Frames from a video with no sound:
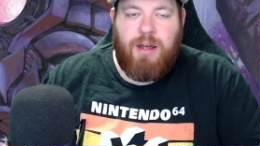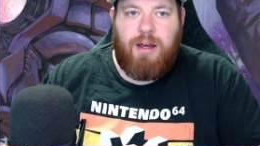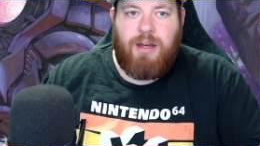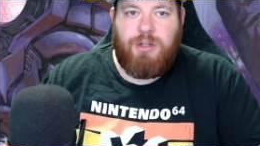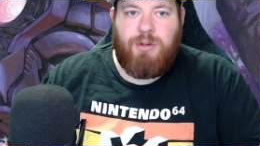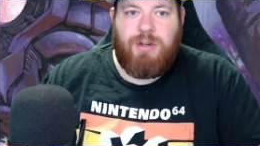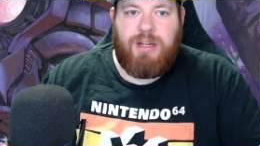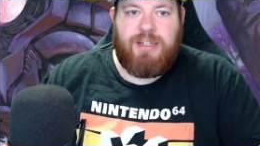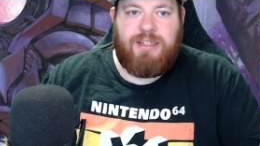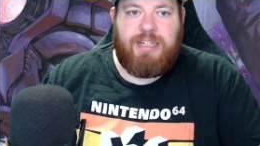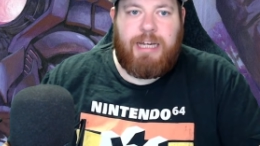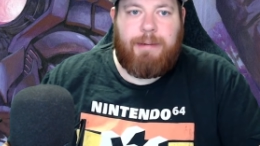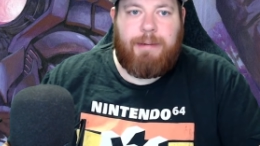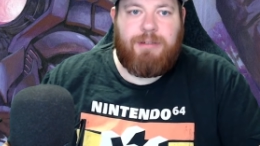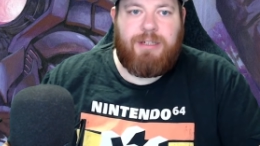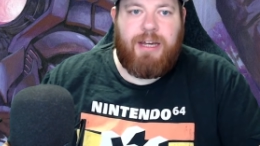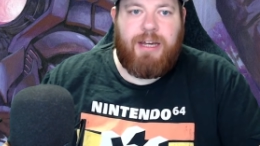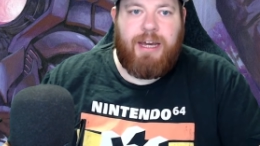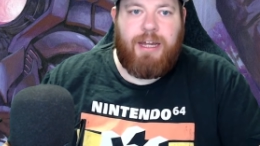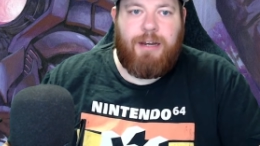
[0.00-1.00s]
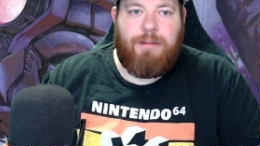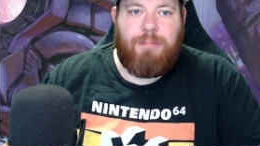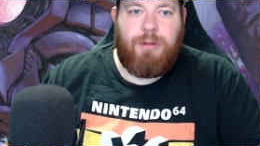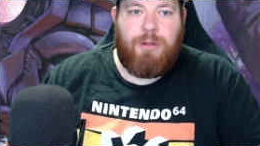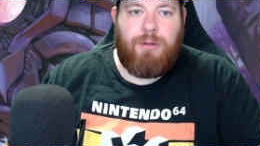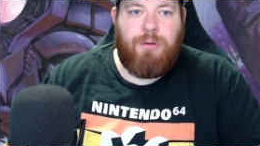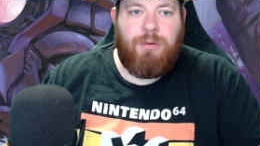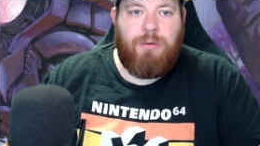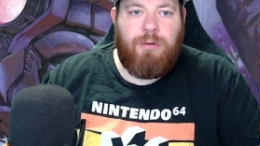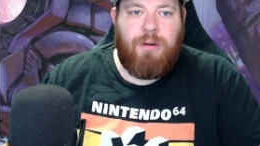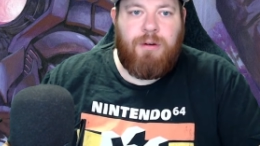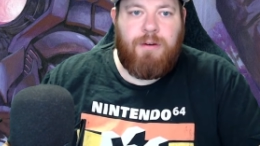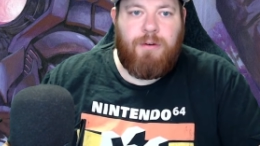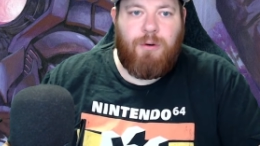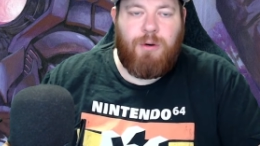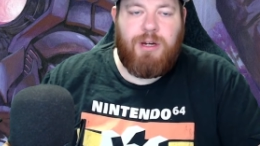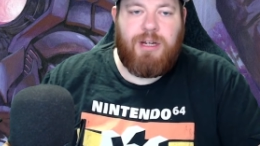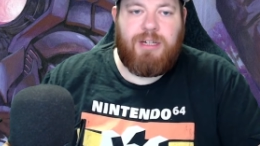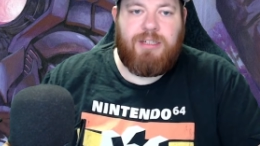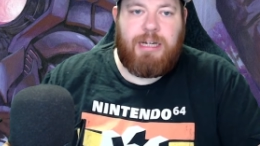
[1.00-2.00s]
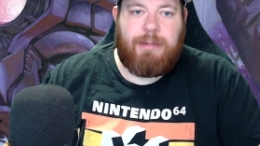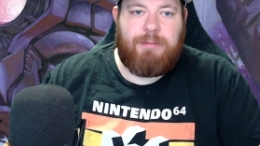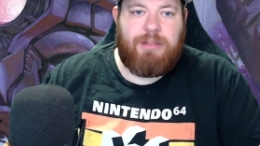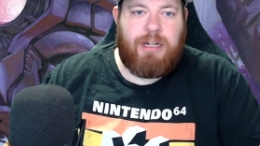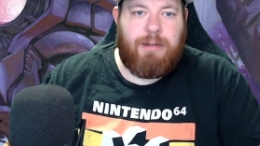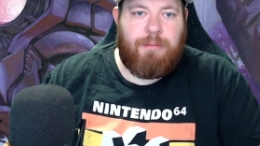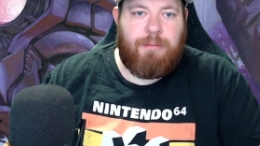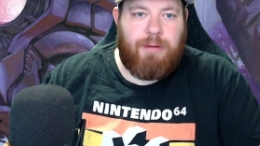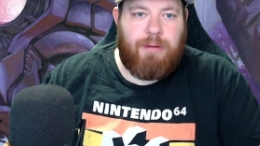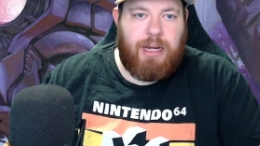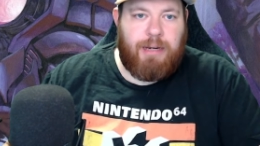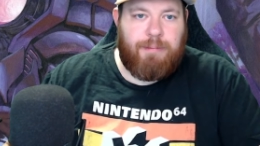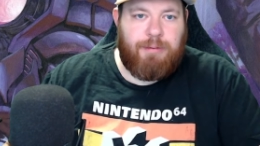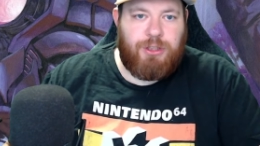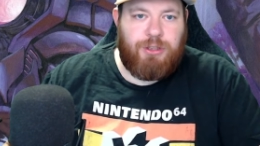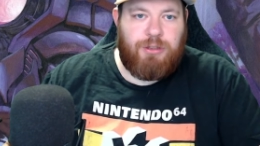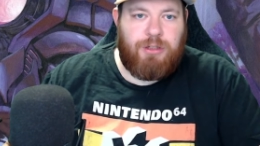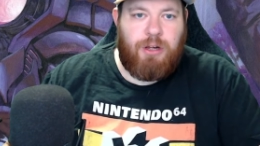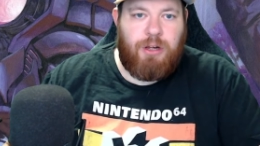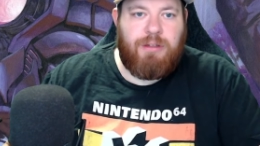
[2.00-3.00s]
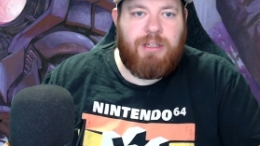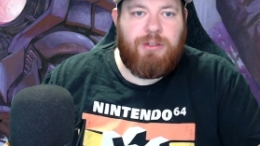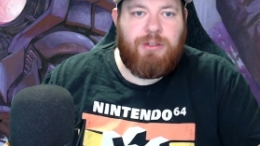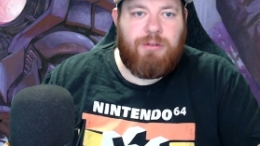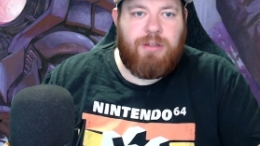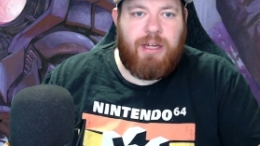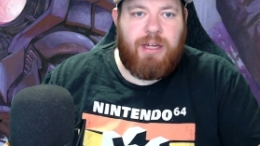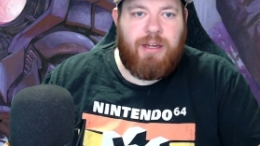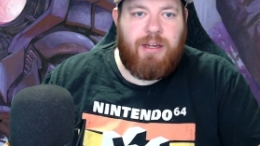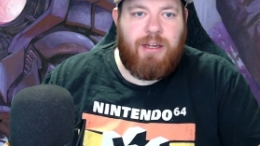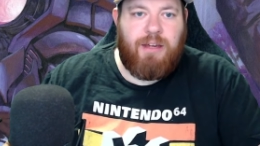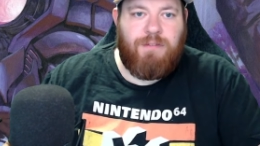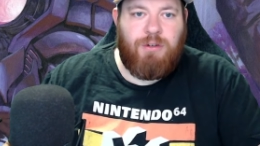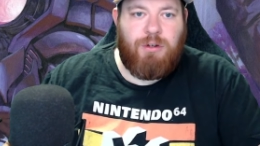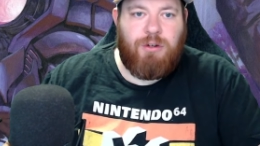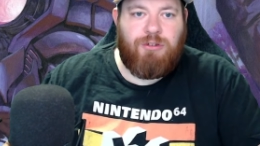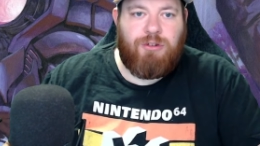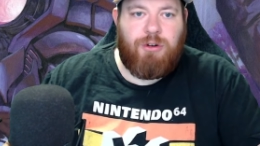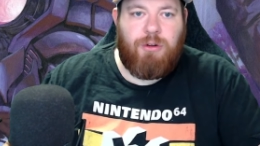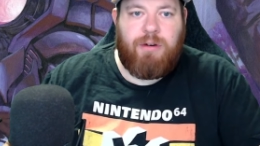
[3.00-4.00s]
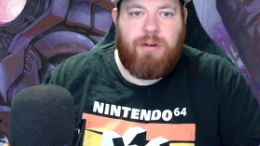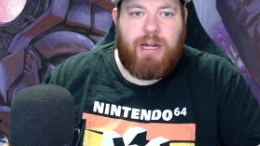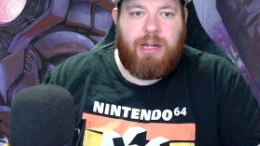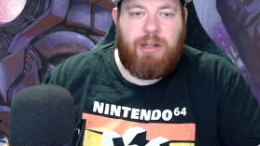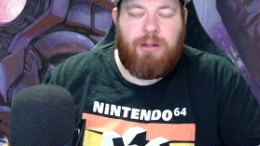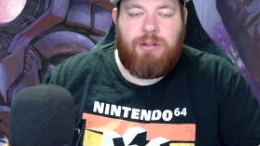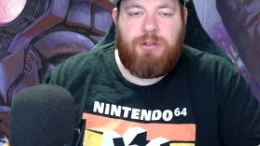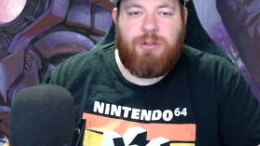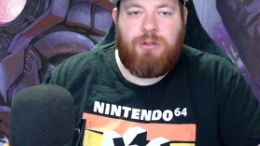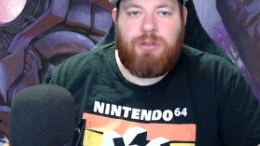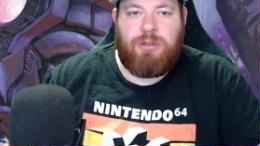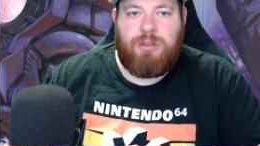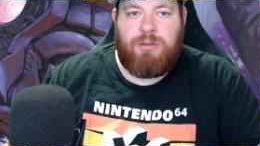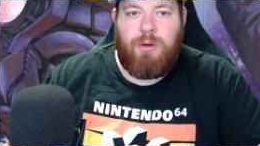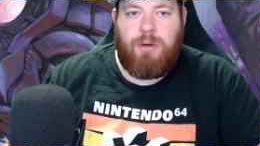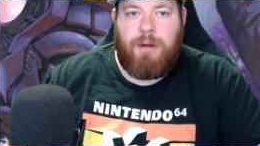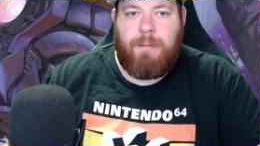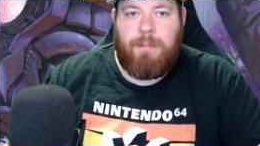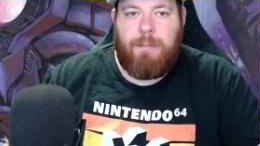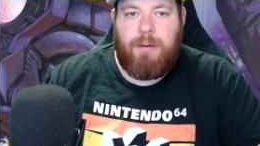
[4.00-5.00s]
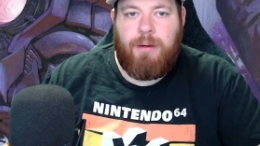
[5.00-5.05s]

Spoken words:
You can tap to add a blue, or you can tap to add a black, but you can only do that if you control an island or a swamp.